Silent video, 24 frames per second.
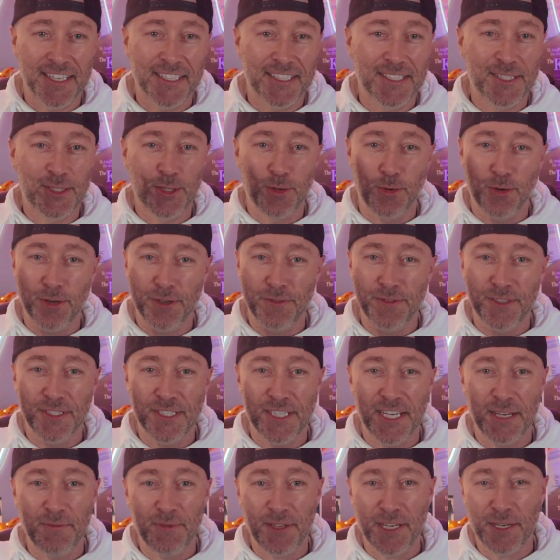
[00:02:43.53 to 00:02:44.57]
And it's sort of the
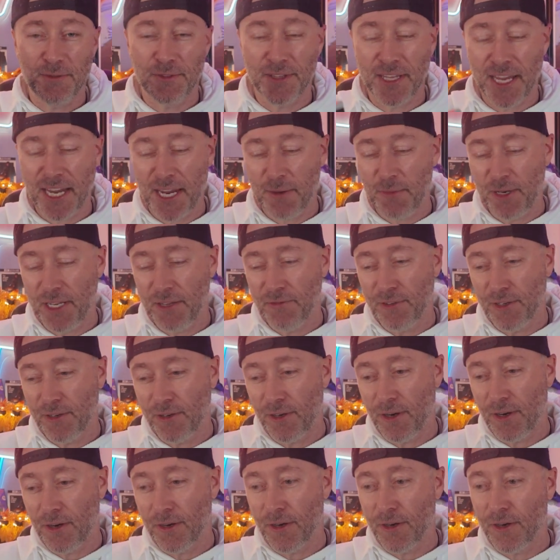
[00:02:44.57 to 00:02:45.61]
same thing with Amityville
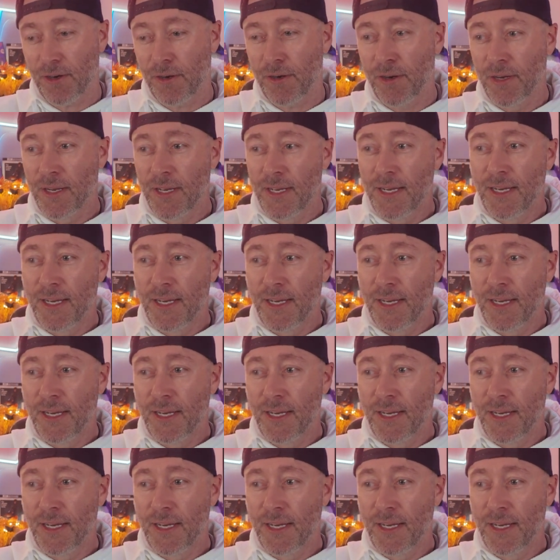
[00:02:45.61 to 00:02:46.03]
Horror.